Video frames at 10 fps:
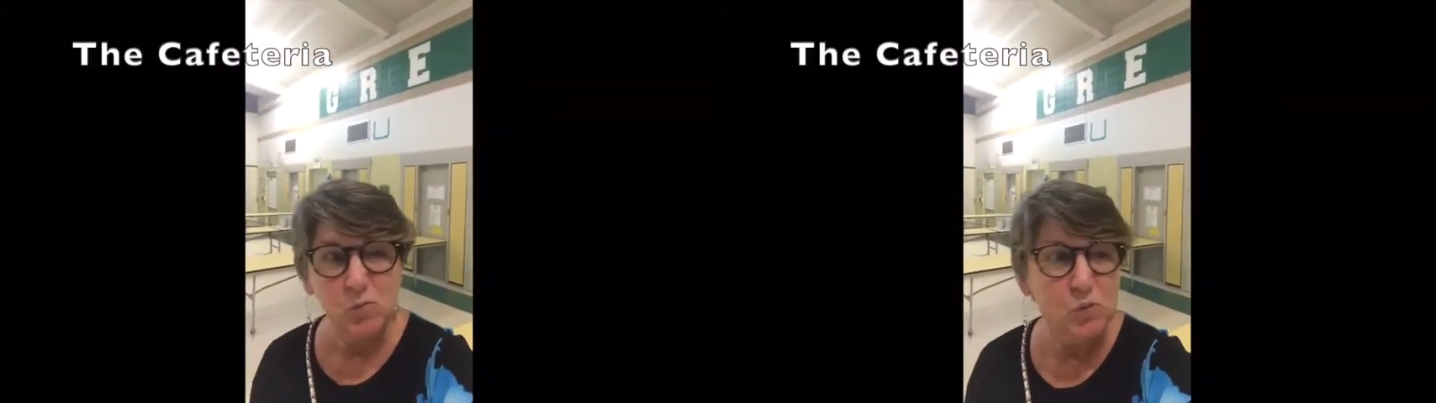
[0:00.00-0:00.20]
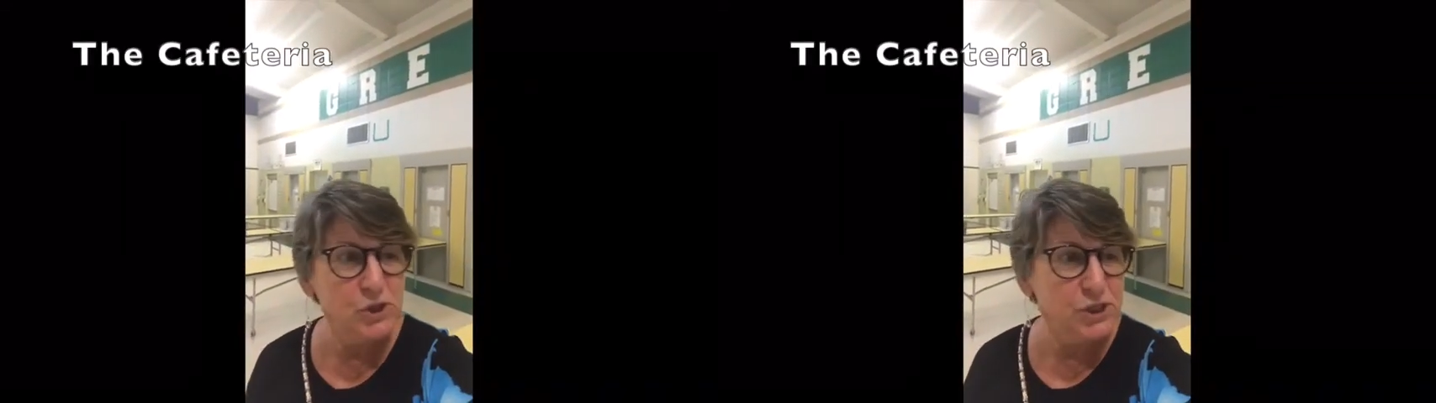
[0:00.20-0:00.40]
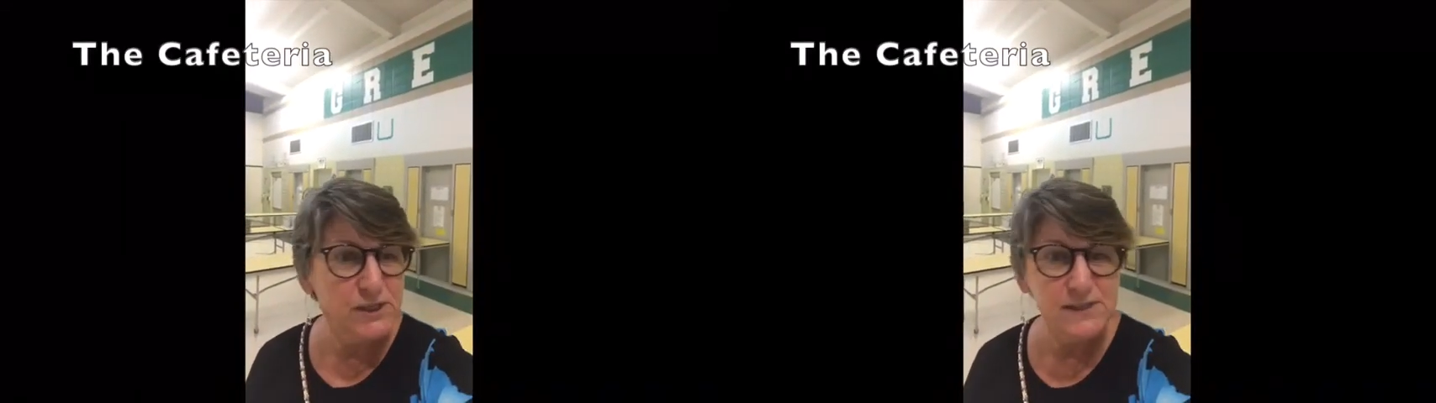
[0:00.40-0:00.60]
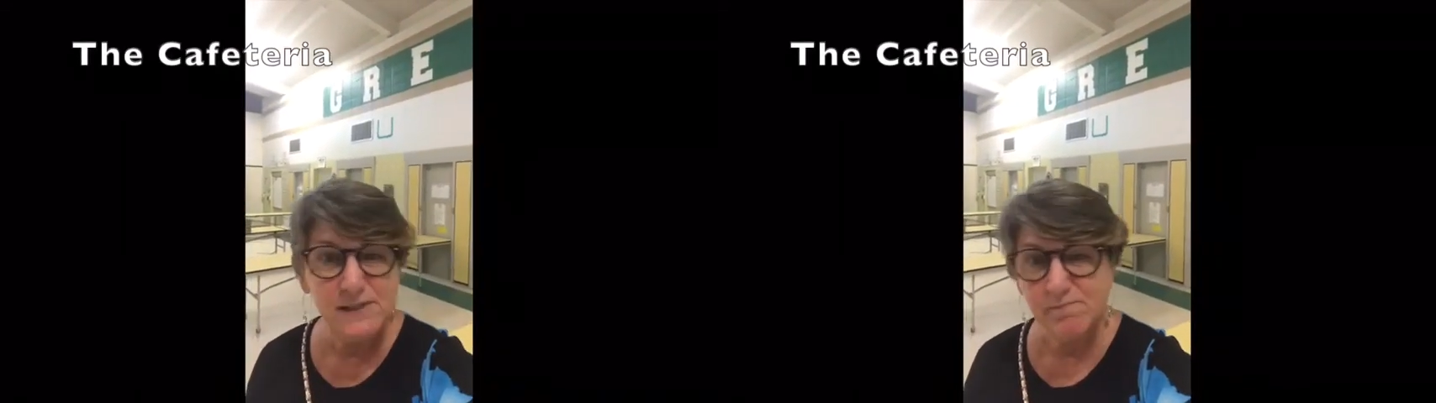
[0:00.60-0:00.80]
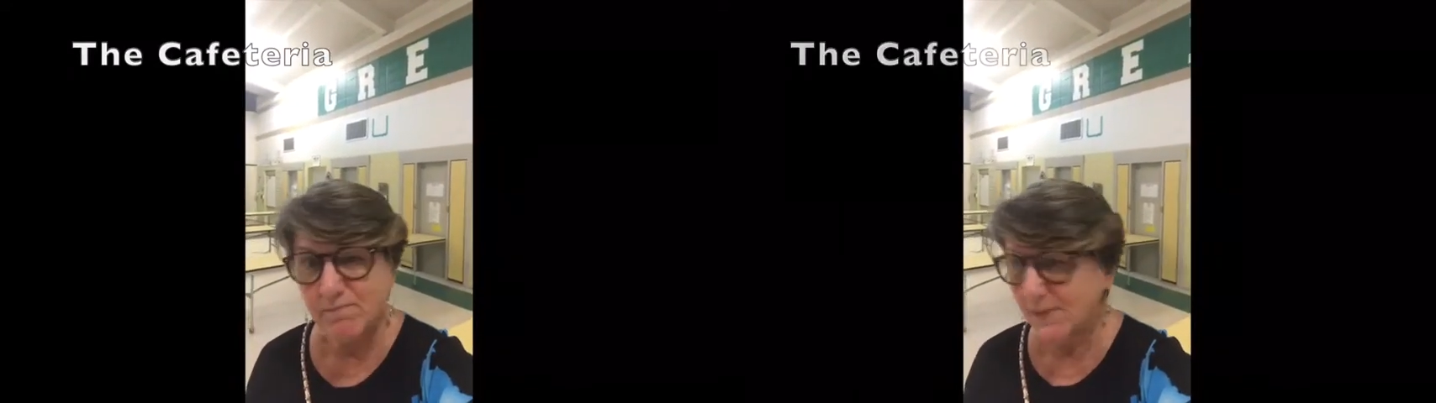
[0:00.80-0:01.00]
which
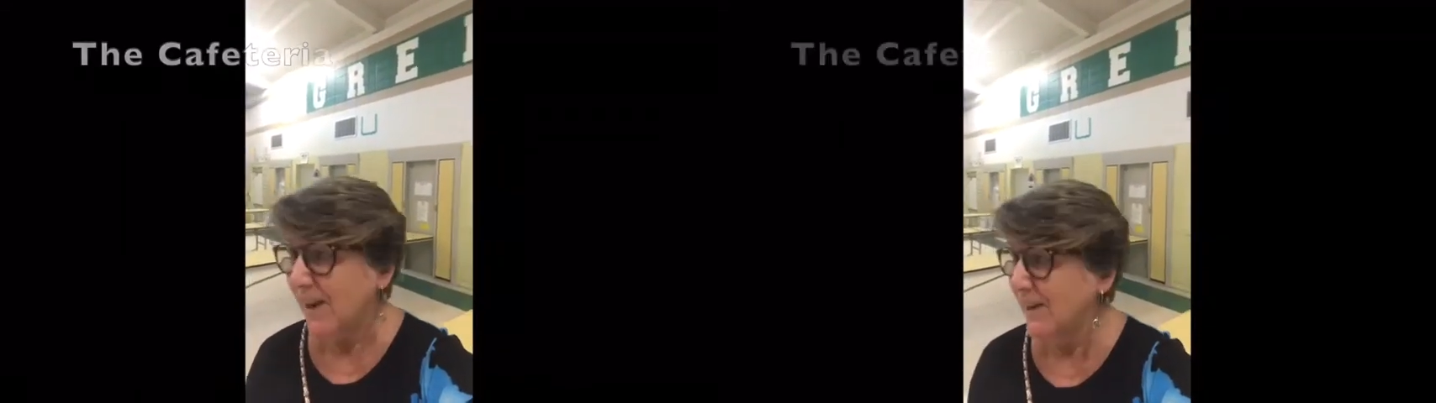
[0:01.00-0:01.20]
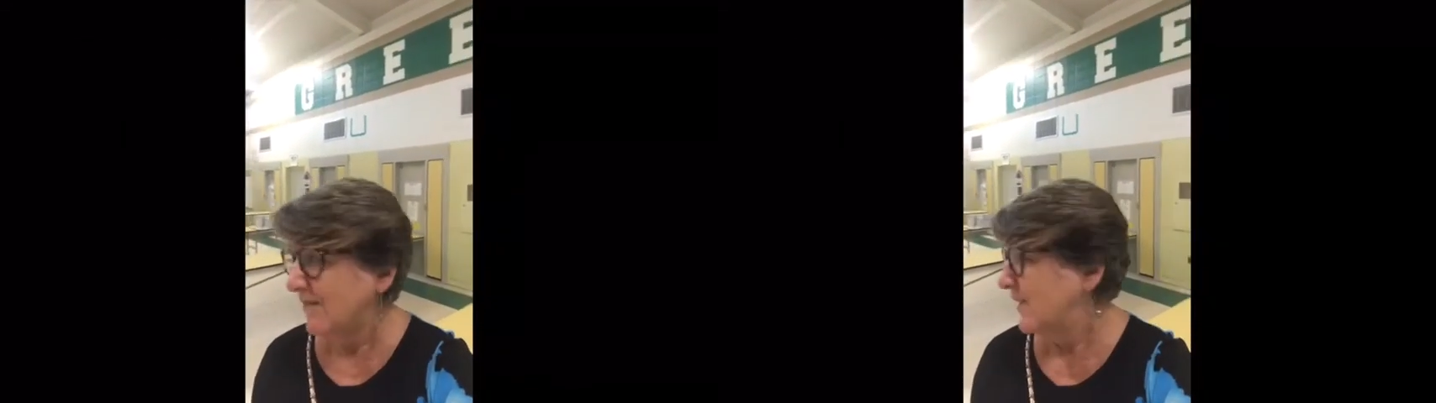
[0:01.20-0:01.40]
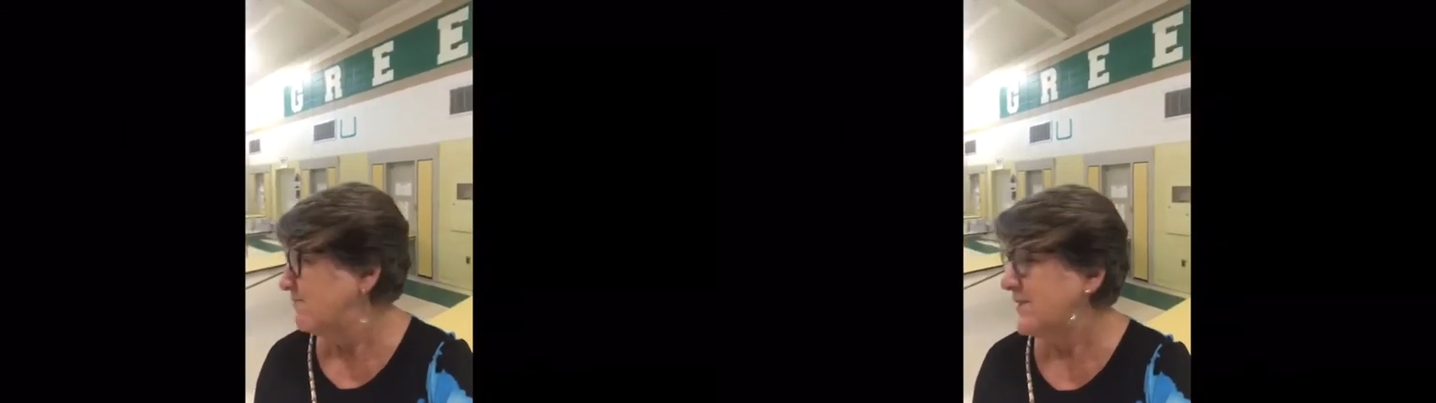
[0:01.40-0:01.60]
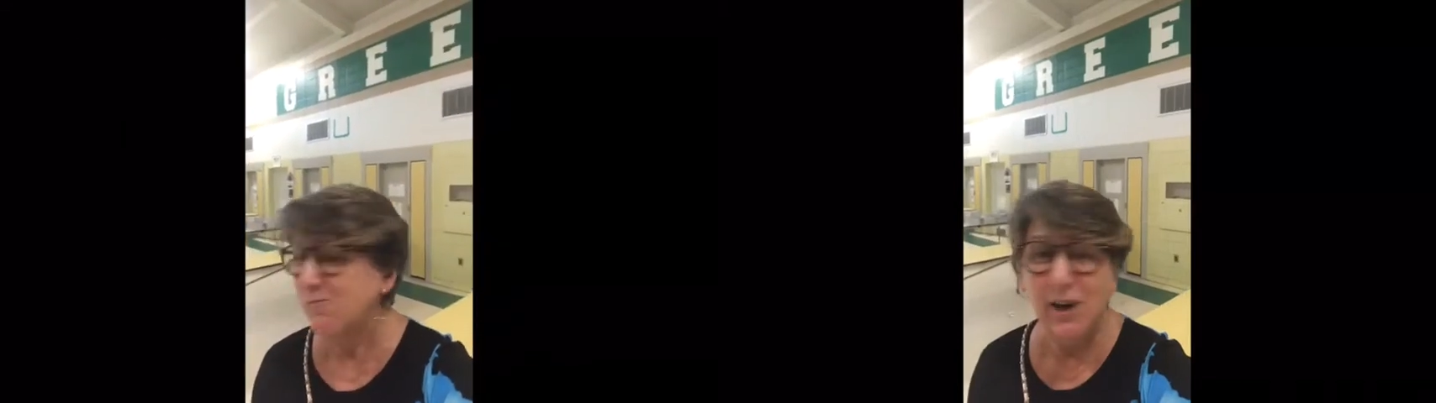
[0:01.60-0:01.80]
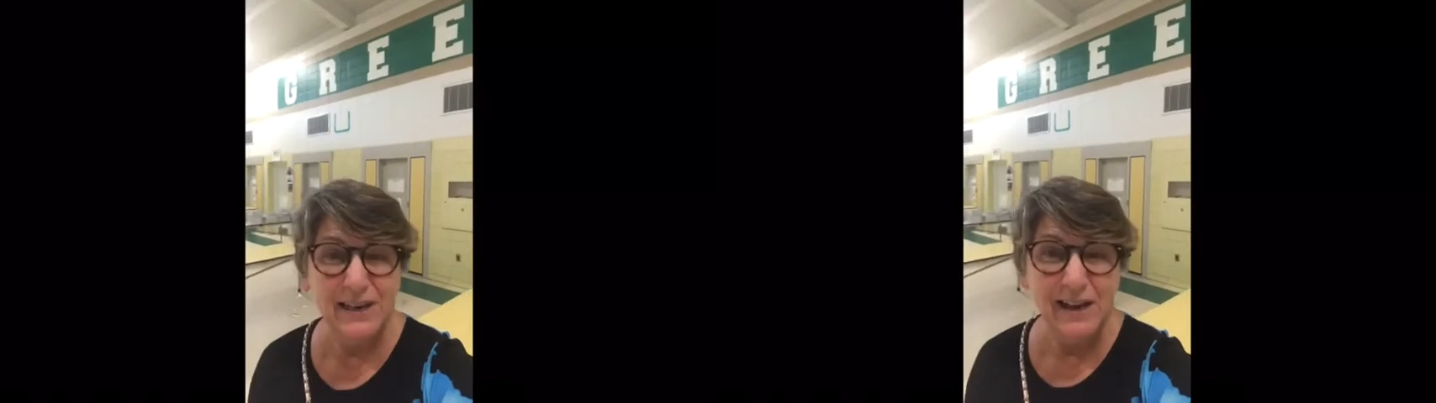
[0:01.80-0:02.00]
is kind of
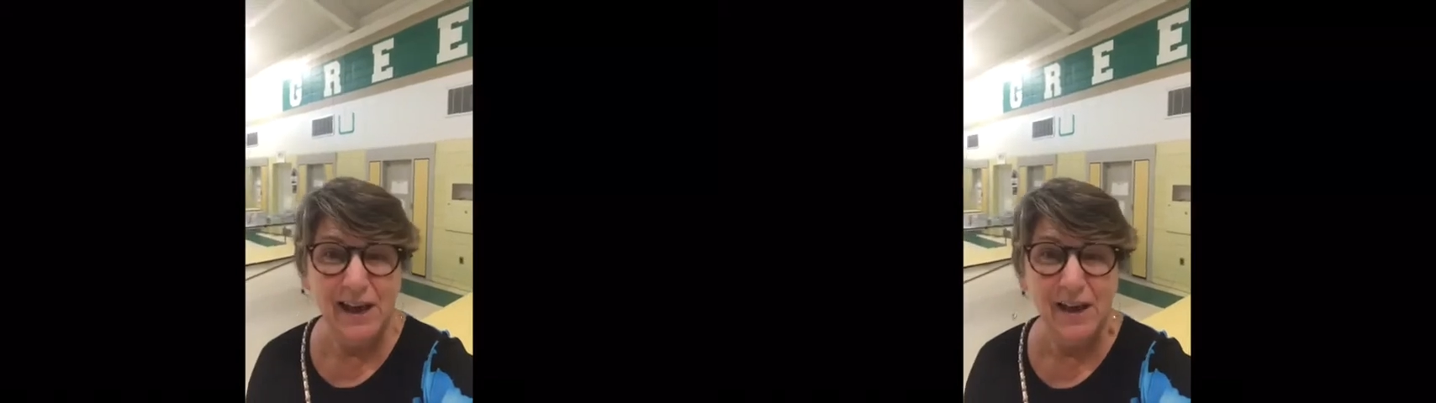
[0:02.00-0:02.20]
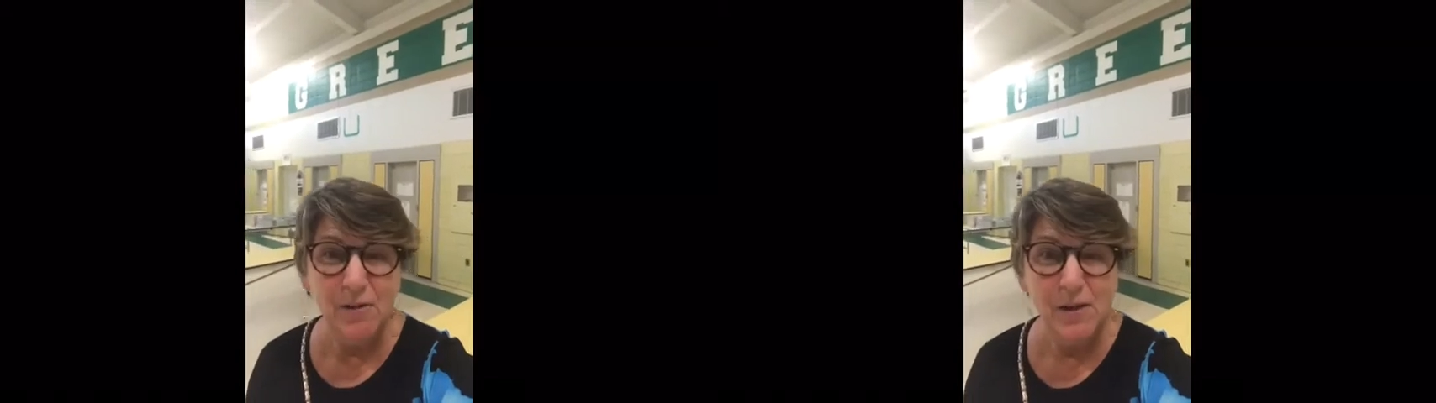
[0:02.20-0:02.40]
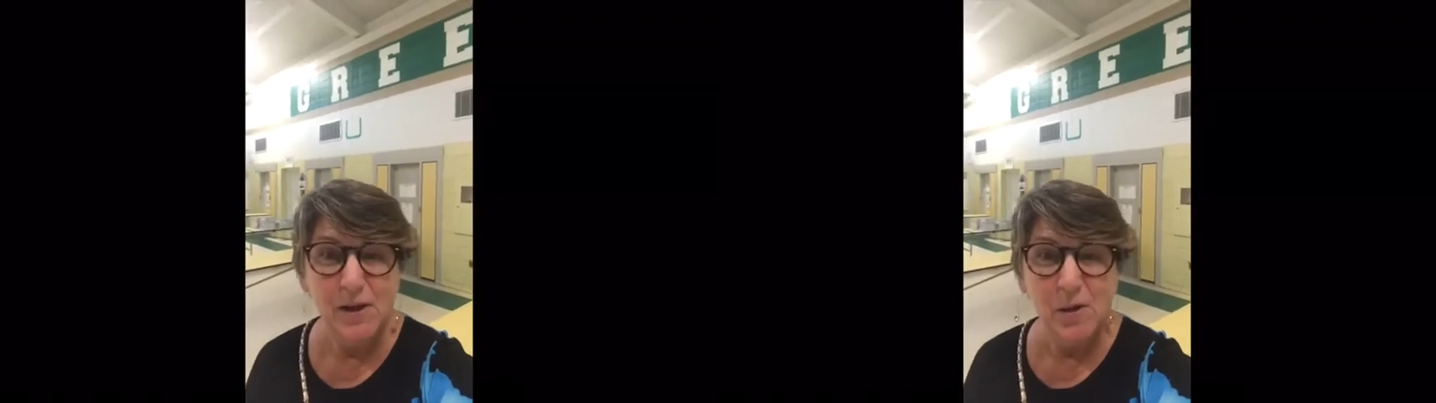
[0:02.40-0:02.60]
empty right now.